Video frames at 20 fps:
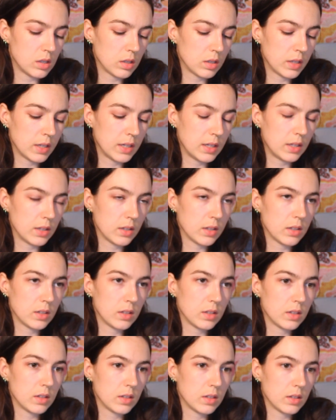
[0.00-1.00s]
like,
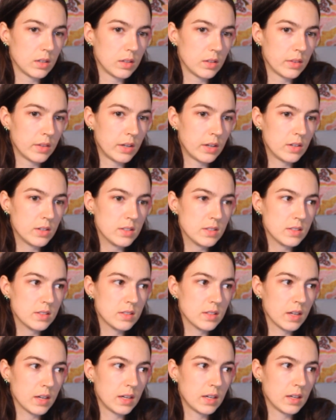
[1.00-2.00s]
there
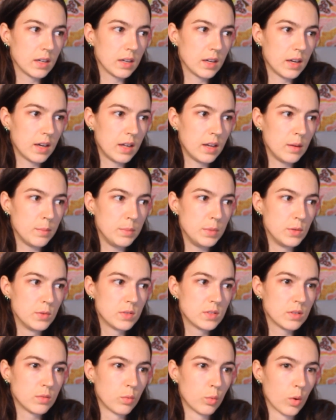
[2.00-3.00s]
is, like, an
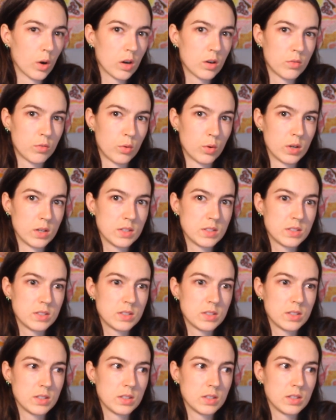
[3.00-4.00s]
abusive
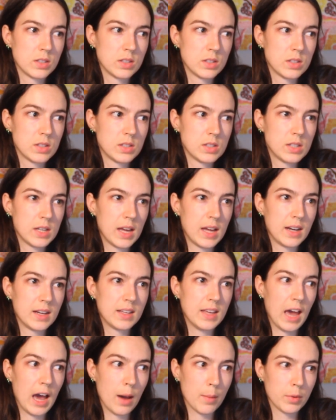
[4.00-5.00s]
workforce and
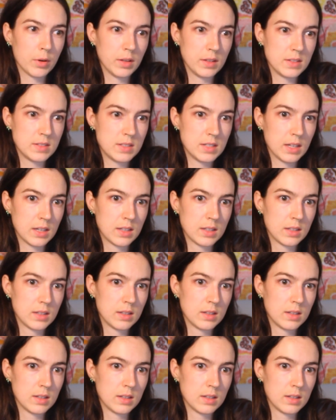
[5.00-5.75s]
capitalistic